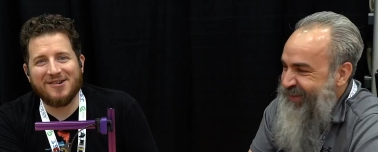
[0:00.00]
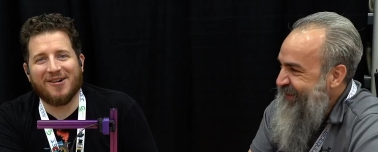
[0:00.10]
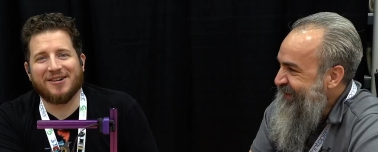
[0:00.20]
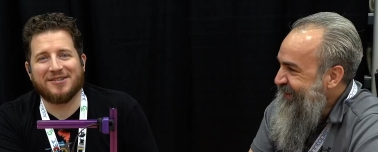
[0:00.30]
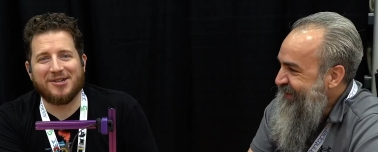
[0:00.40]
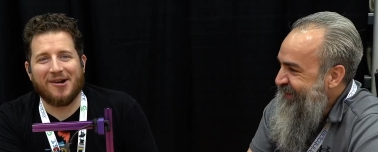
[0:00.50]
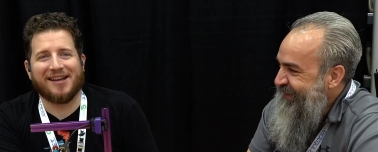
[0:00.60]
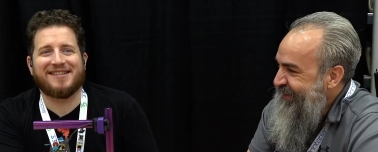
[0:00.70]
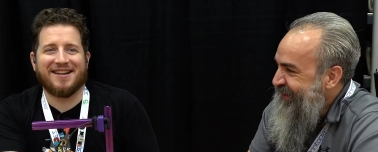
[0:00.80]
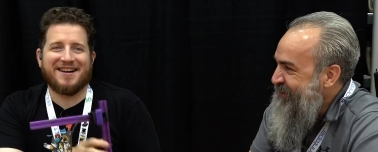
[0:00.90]
Speaker 1: started as a joke.
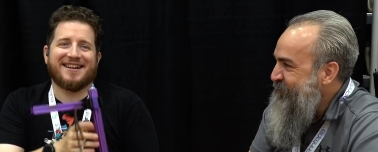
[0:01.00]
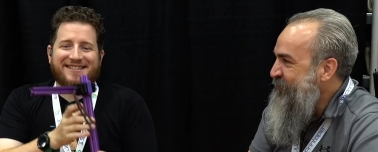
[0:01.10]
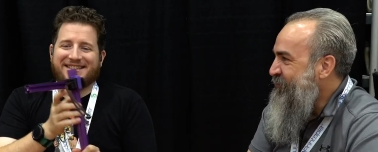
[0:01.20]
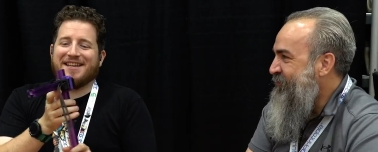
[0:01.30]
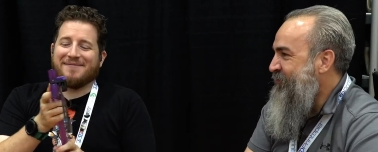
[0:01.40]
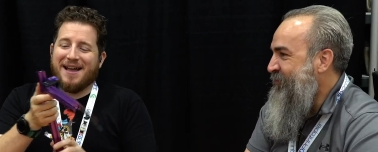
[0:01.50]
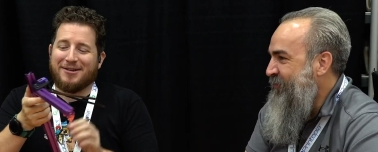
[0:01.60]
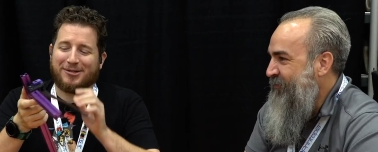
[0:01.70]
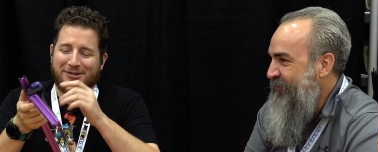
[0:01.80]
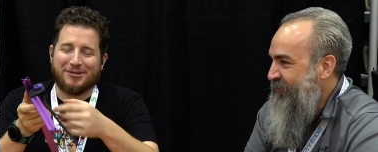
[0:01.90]
I said, Steve,
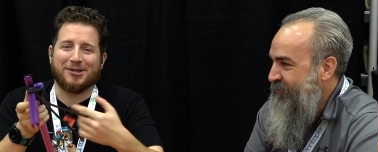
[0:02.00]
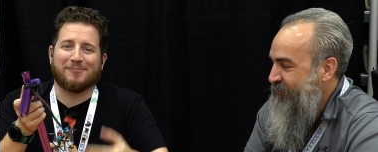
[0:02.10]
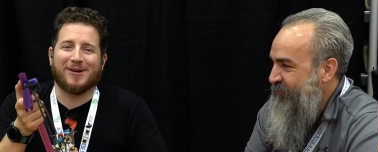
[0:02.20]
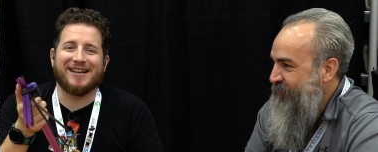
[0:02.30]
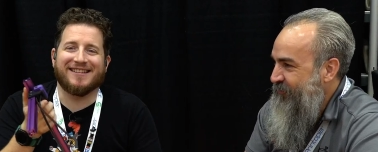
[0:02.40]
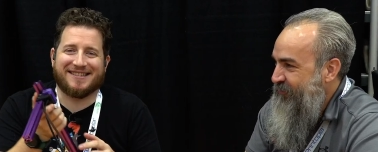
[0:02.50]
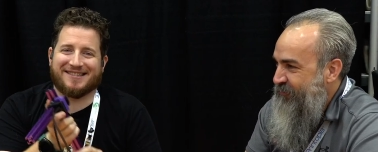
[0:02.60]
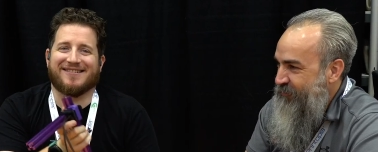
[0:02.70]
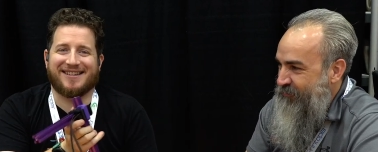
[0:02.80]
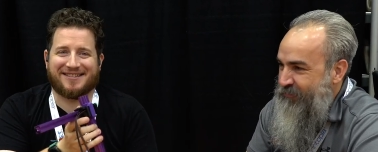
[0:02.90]
man, you should bring this
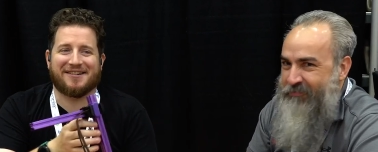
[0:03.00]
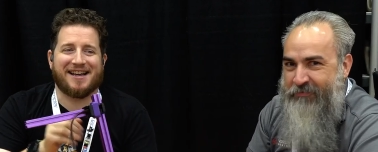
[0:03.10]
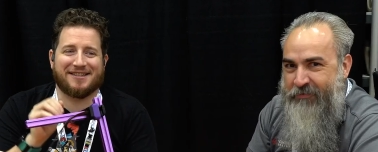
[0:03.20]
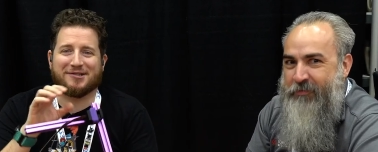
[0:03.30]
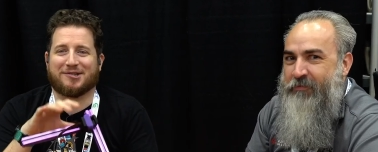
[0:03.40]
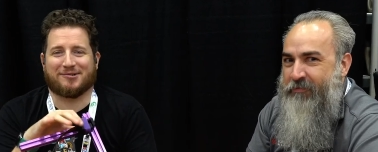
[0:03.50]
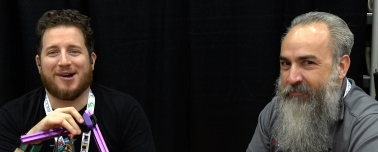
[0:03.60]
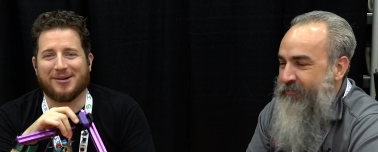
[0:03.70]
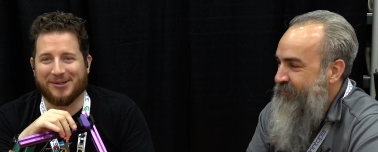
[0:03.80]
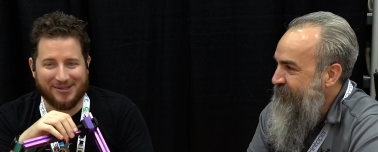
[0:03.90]
so I can
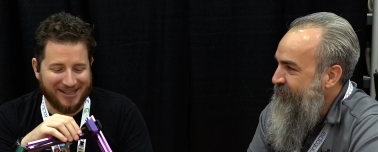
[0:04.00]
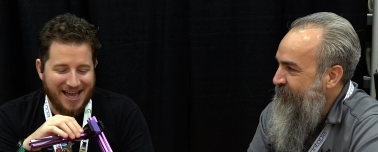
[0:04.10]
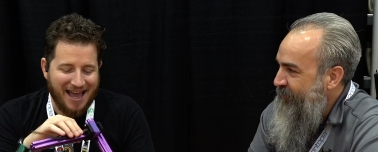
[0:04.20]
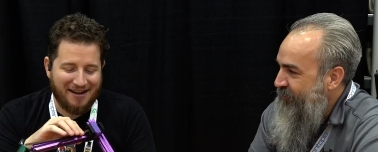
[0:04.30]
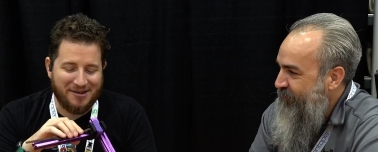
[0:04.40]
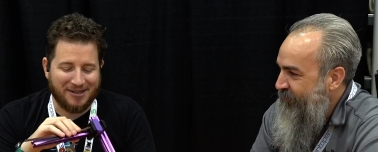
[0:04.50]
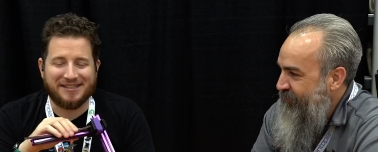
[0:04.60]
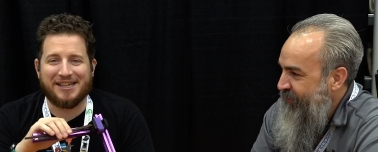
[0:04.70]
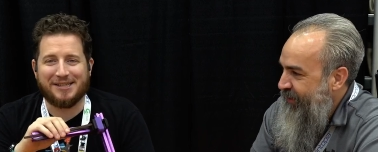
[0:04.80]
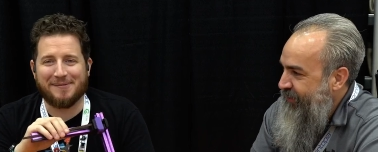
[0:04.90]
struggle and you
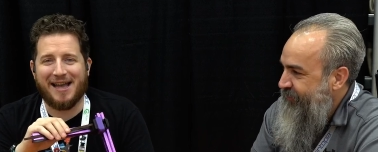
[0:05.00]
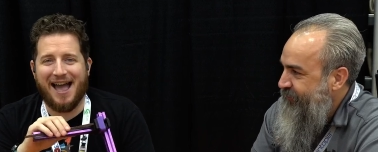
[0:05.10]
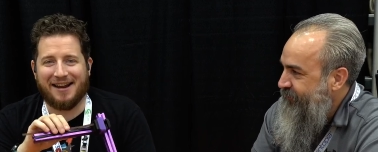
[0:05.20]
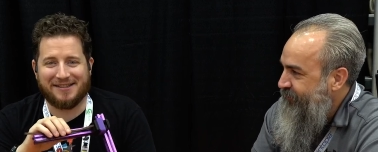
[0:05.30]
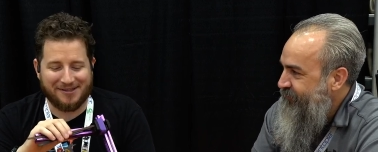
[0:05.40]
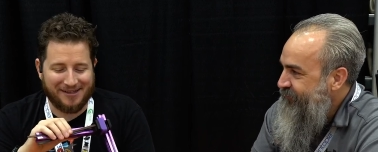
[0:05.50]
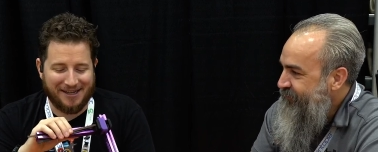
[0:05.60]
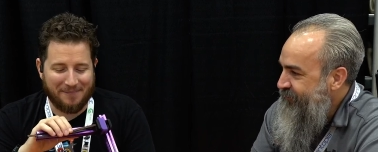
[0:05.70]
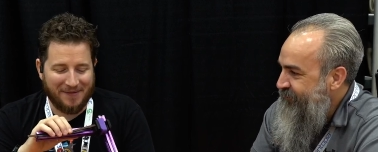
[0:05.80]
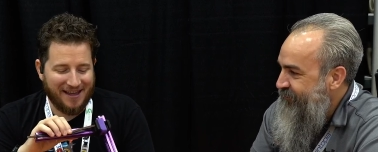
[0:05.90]
can teach me how to do
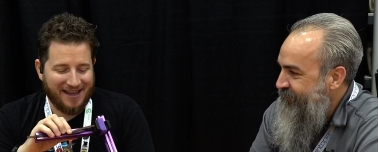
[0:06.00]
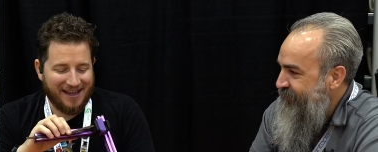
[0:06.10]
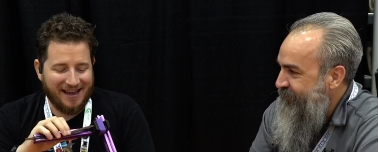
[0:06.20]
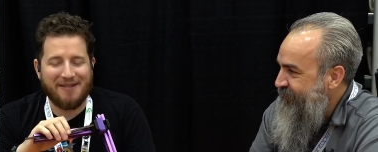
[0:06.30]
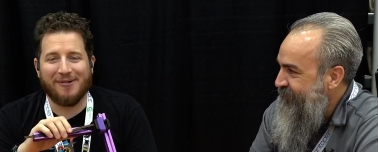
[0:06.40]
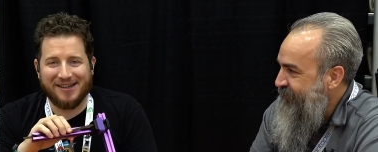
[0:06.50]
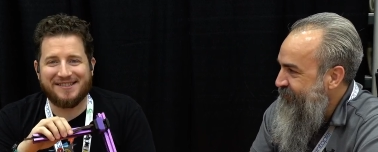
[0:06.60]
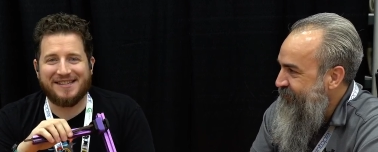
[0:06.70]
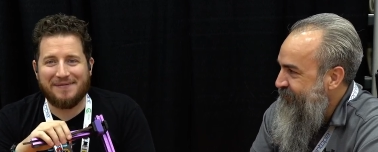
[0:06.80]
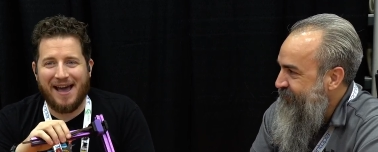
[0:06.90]
it. And what
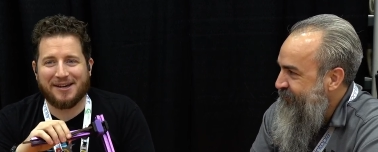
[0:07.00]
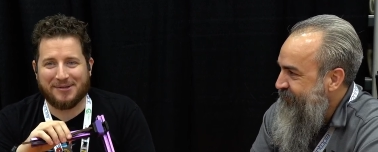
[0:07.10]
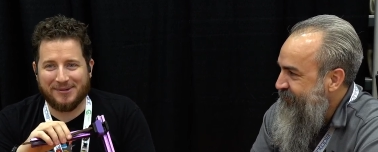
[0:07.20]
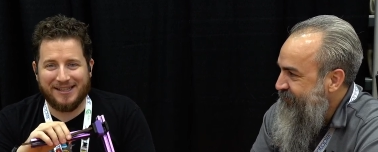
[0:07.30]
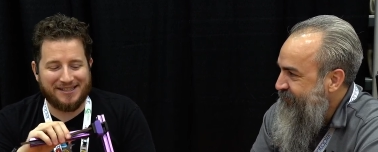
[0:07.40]
did Steve actually